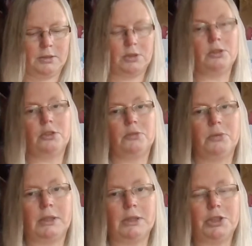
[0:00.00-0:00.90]
So you should
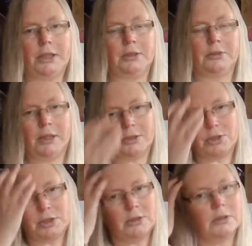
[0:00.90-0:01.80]
really check her out.
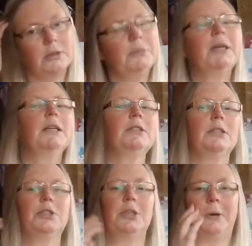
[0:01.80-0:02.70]
She's got an
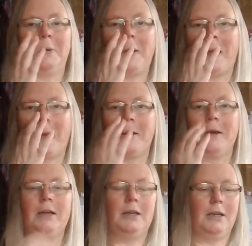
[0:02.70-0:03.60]
amazing channel.
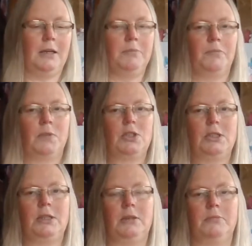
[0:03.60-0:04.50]

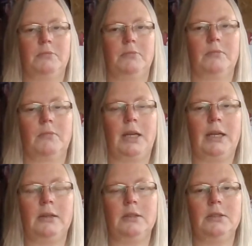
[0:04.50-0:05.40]
She's in
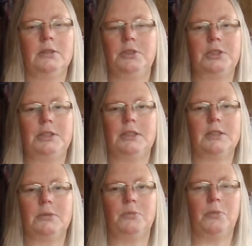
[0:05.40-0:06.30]
England and she
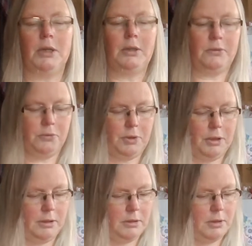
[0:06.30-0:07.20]
does some wonderful
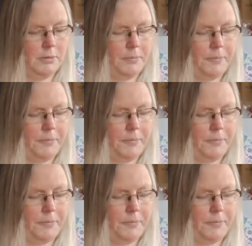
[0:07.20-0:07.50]
things.